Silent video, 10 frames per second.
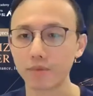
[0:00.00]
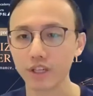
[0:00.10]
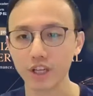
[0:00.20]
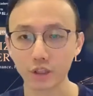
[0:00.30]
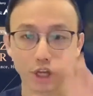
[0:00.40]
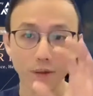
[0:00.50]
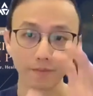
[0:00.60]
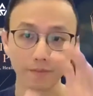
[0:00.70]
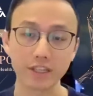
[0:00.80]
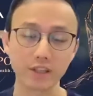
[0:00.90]
just on top
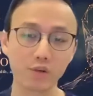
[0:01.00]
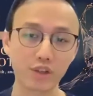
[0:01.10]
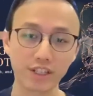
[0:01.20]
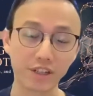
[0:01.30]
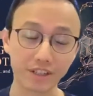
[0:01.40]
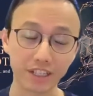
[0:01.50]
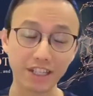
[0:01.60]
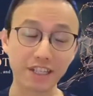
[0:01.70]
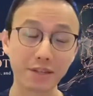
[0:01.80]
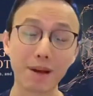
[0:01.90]
of this question, this
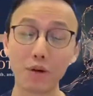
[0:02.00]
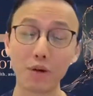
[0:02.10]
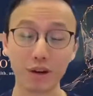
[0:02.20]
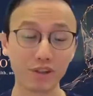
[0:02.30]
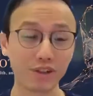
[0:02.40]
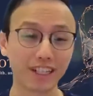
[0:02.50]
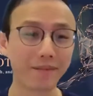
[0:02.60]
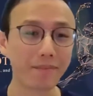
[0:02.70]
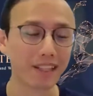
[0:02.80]
is my own question here.